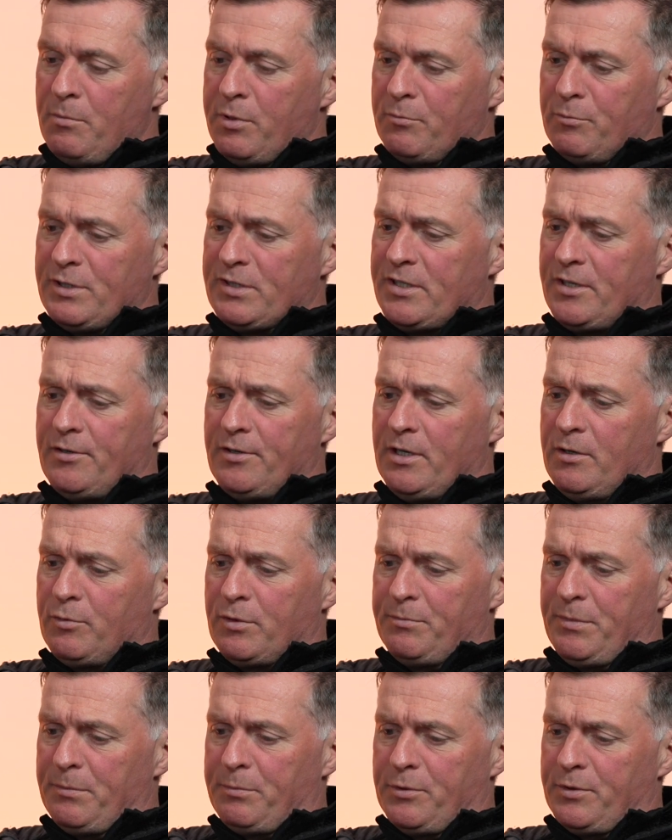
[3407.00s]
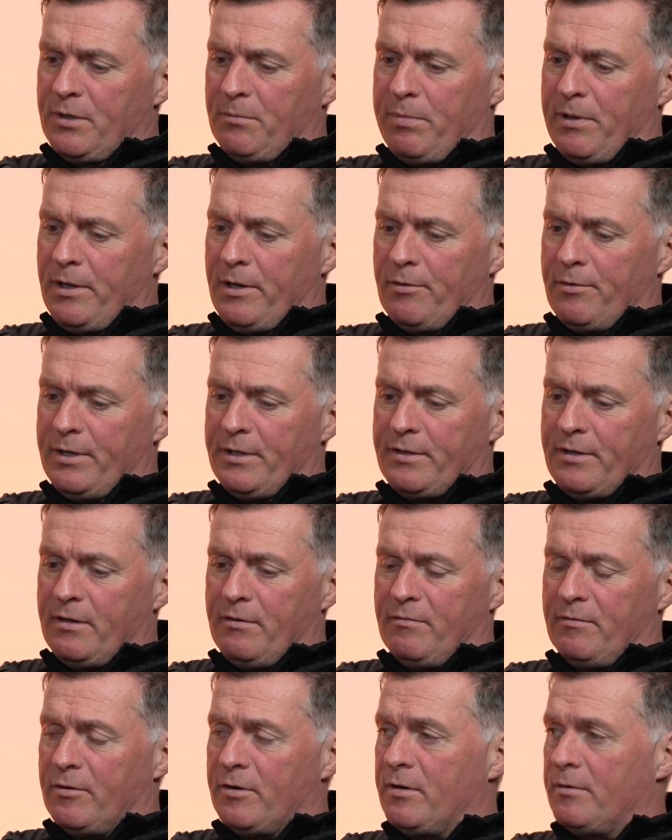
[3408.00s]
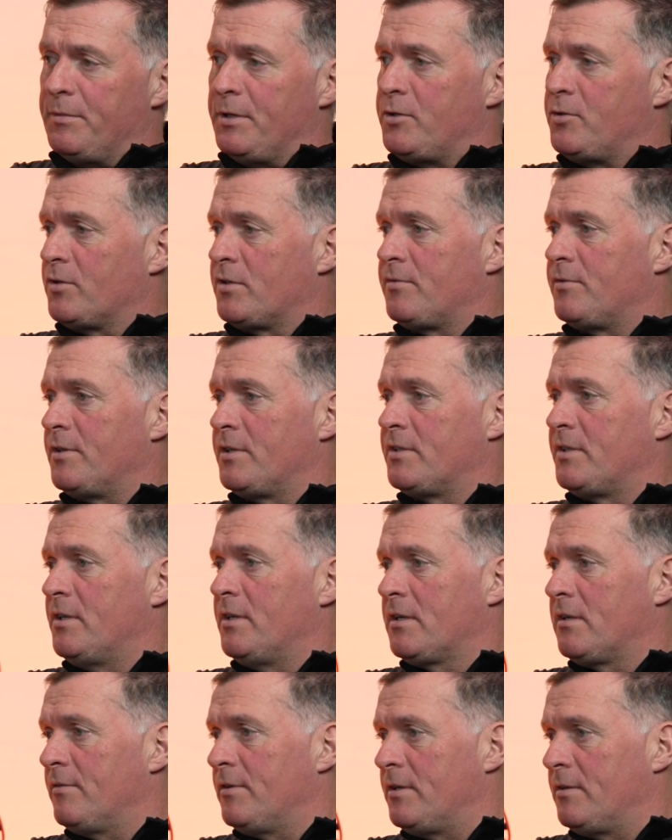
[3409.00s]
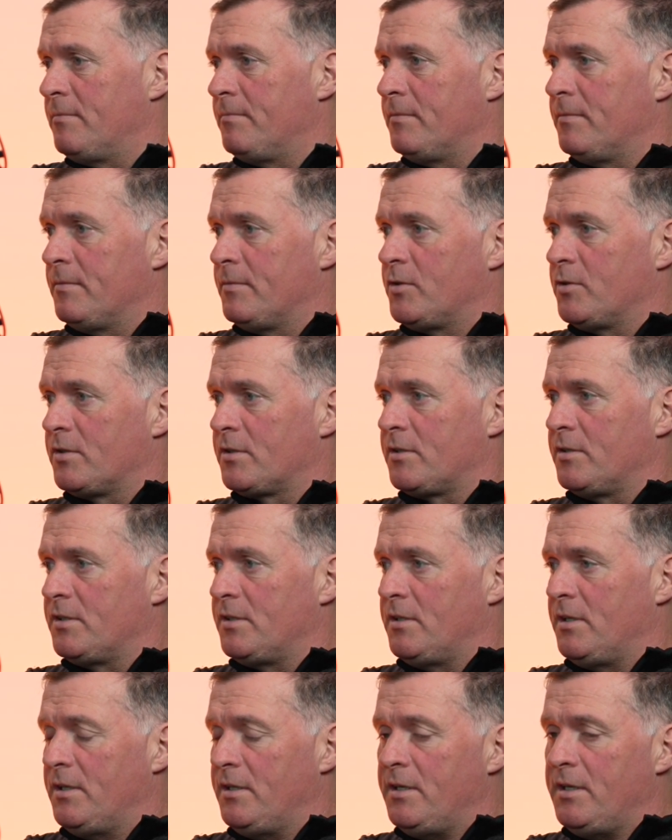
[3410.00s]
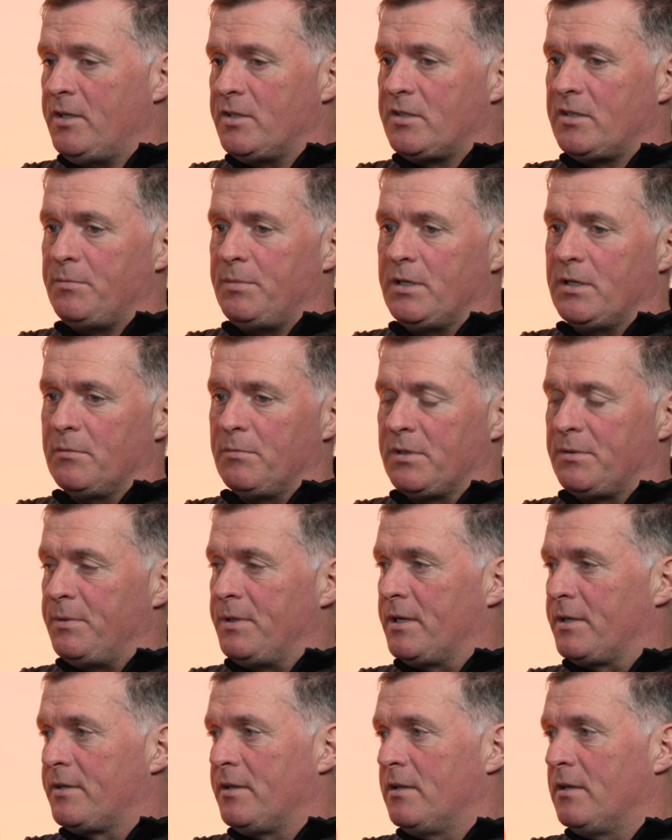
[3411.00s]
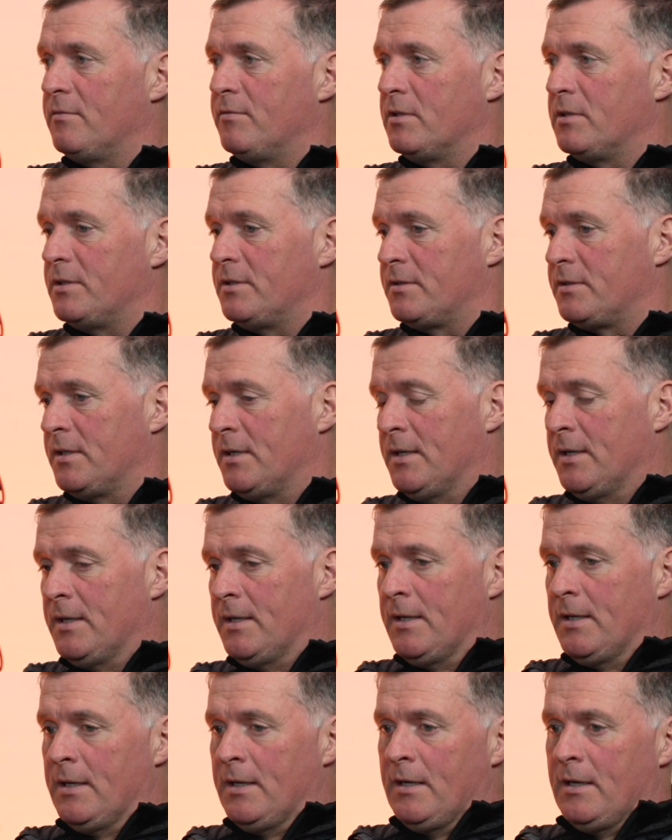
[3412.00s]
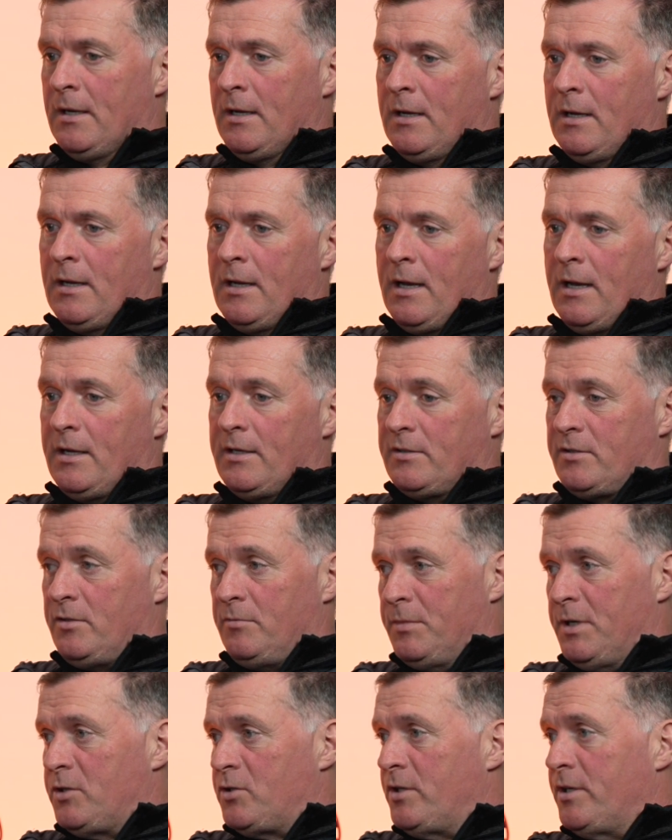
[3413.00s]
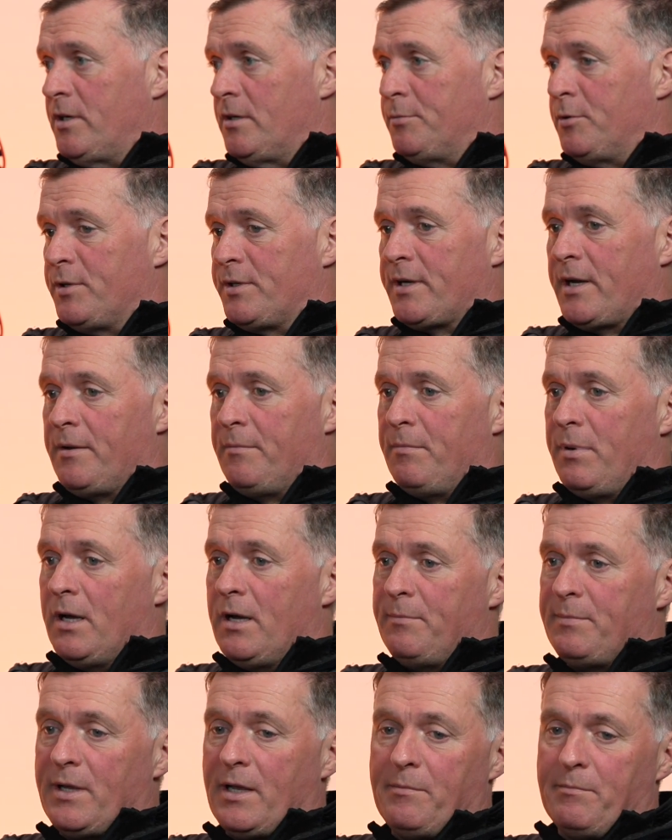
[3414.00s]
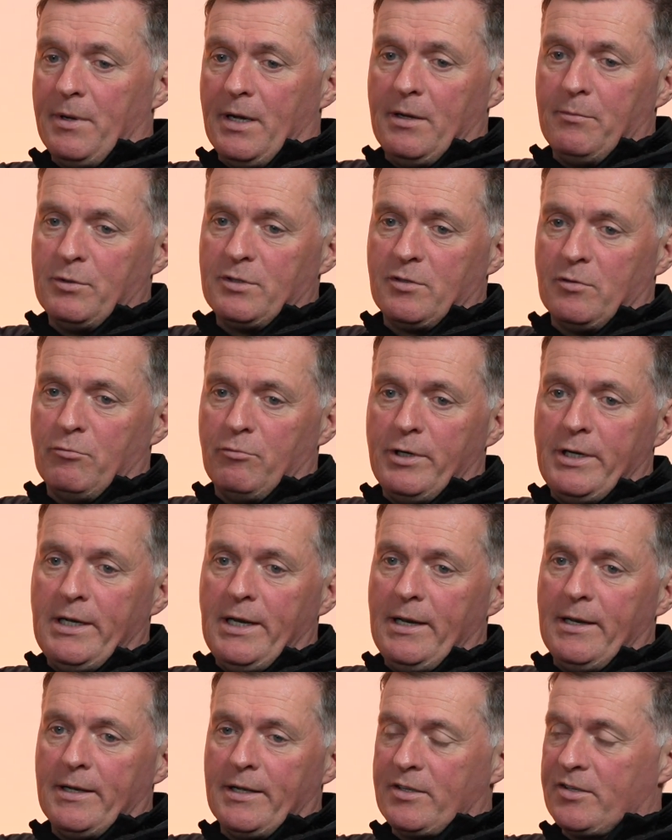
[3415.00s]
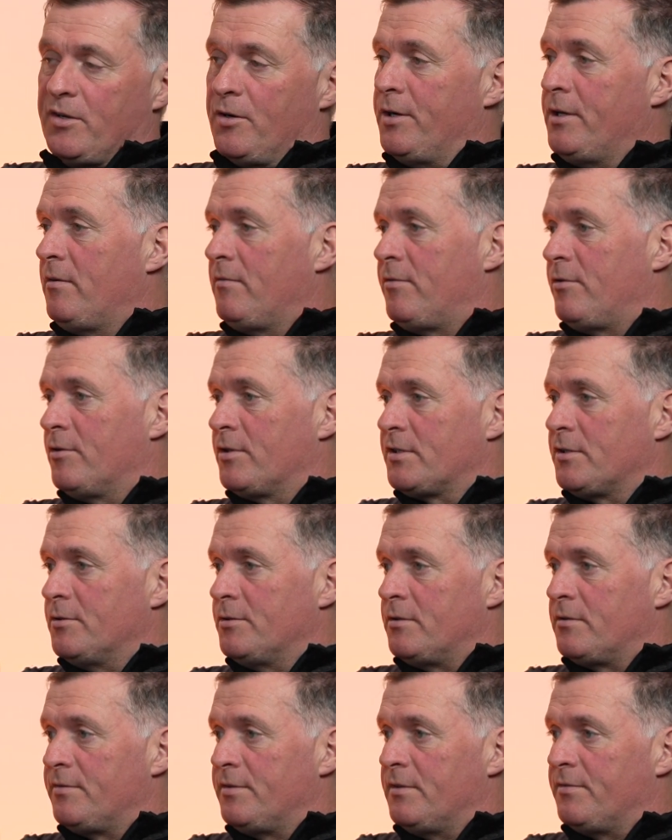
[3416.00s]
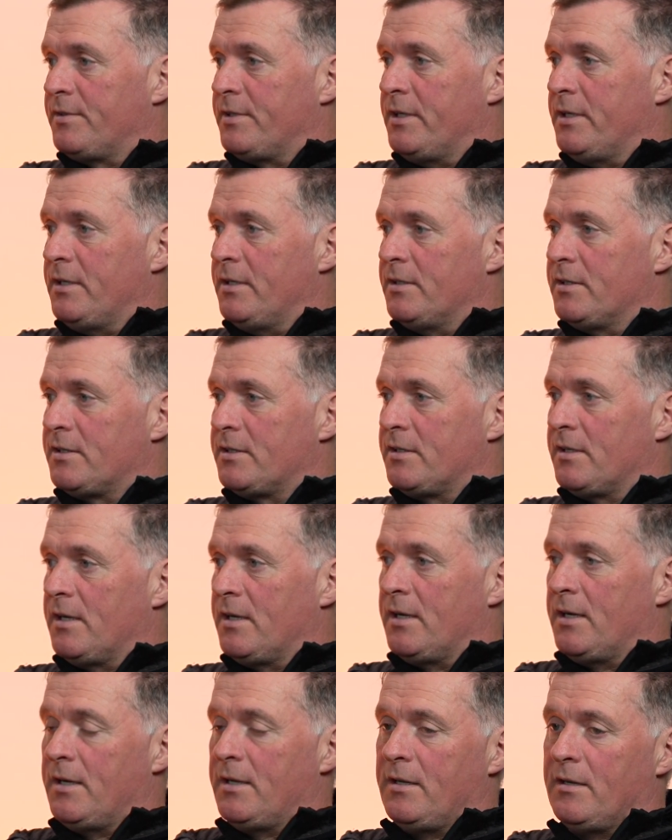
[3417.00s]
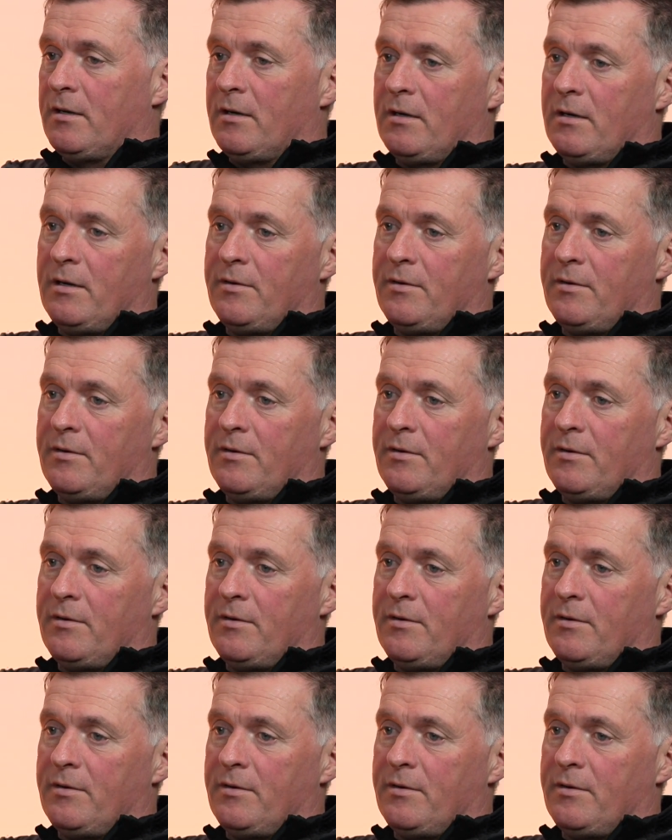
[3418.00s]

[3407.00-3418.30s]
But we certainly wouldn't be putting a player into the environment just for the sake of it, just because he needs to be able to be at the level. And as you mentioned there about Dan Babb was a really late signing for us under 15s, and